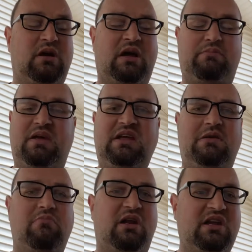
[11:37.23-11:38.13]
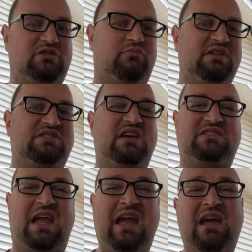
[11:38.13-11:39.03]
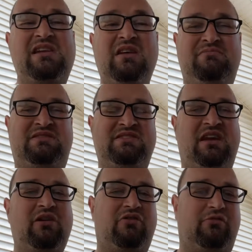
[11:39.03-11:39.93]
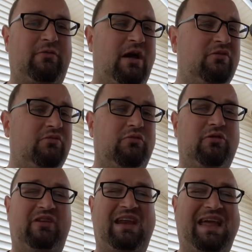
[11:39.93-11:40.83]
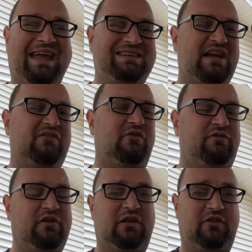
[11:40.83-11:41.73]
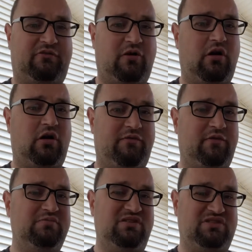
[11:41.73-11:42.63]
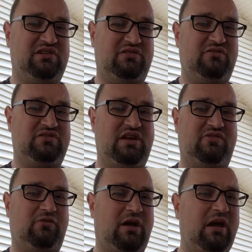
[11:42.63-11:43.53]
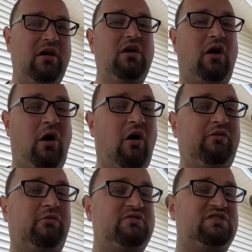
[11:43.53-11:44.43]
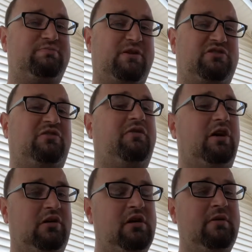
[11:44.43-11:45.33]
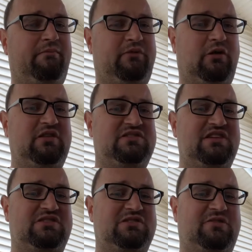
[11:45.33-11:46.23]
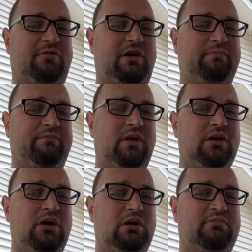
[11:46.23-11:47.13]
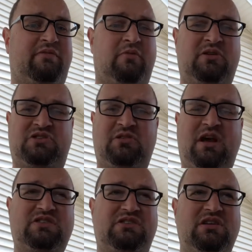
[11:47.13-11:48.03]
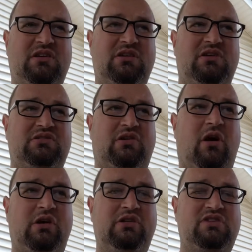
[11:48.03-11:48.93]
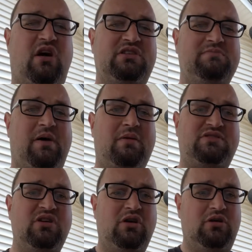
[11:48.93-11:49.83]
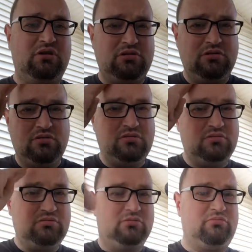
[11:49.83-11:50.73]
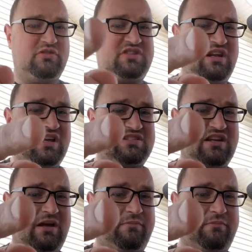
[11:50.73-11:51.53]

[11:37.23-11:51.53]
PE Mondays and Wednesdays, and Mrs. Engdahl's Around the World in 8 Days with Phileas Frog for Music Tuesdays, okay? All sorts of specials fun during this distance learning. But for Mr. S, to all you dogs and pups, we'll see you next time.